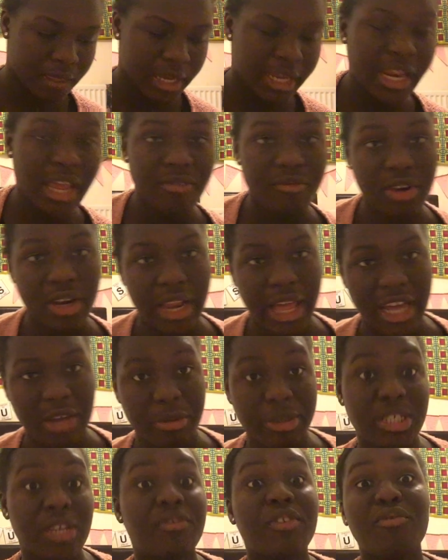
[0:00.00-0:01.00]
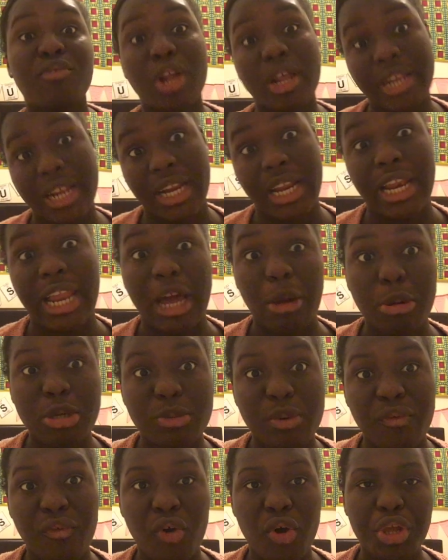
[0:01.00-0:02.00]
in every language, if you've learned any language
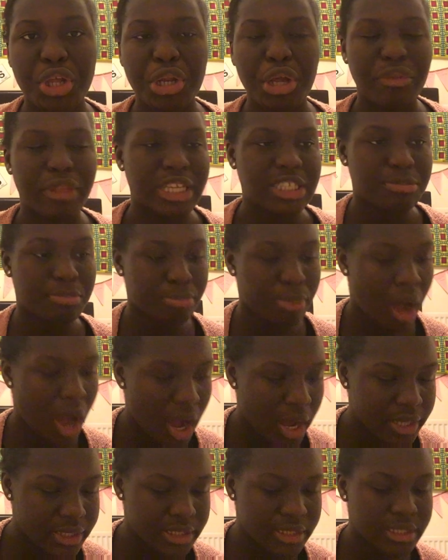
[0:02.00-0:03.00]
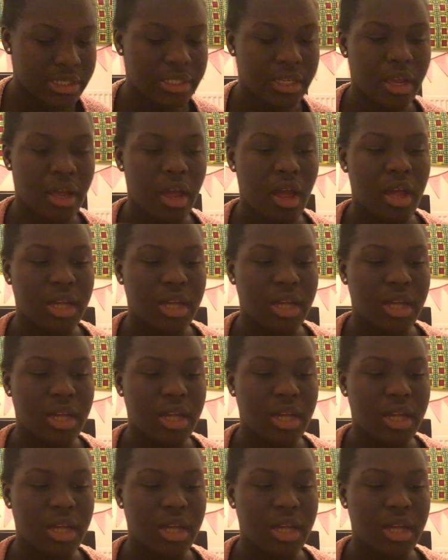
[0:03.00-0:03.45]
before, you know there's past